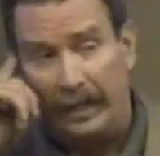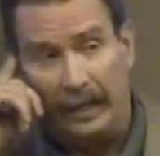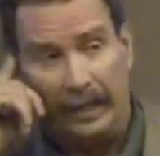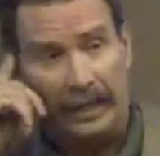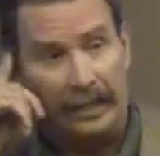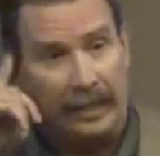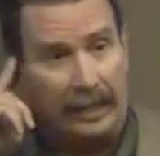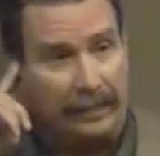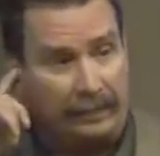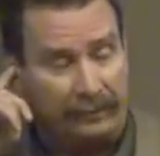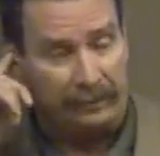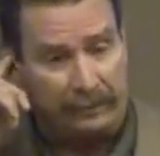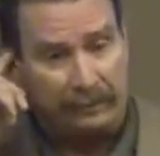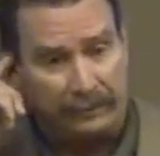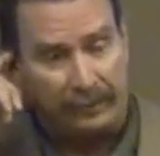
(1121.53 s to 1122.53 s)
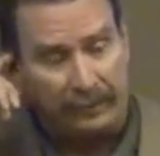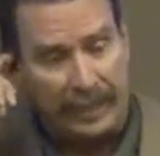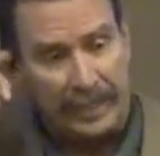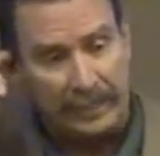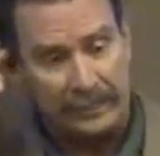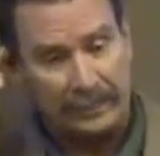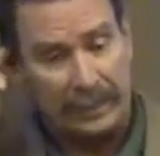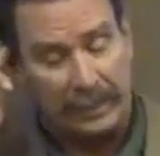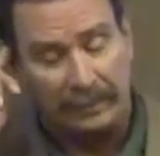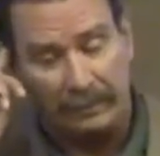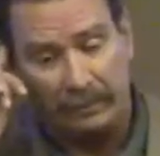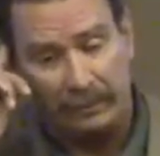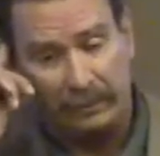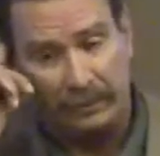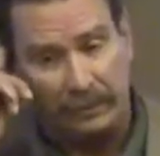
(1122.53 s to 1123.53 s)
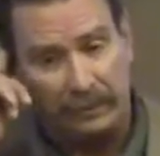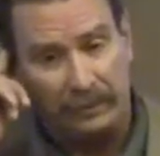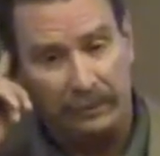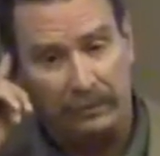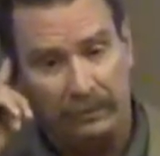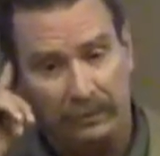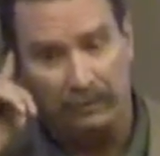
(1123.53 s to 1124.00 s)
I, I, the last I'd heard